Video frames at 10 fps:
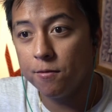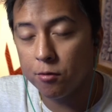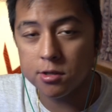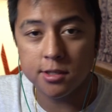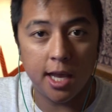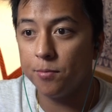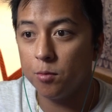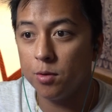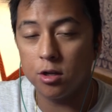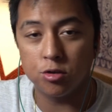First game,
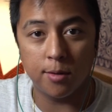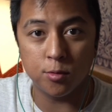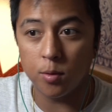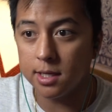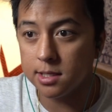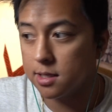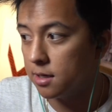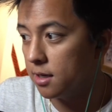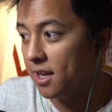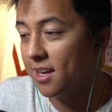we all dropped 20s
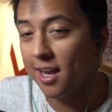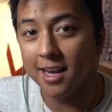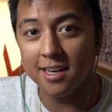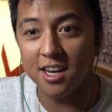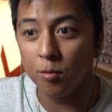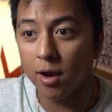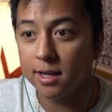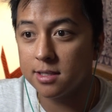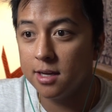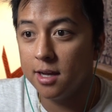in
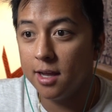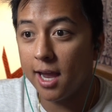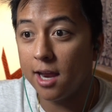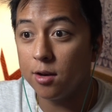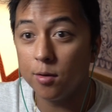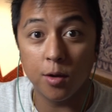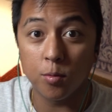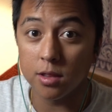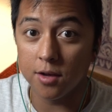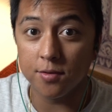ranked, and they
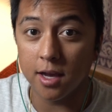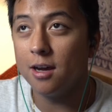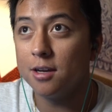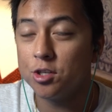were loving it.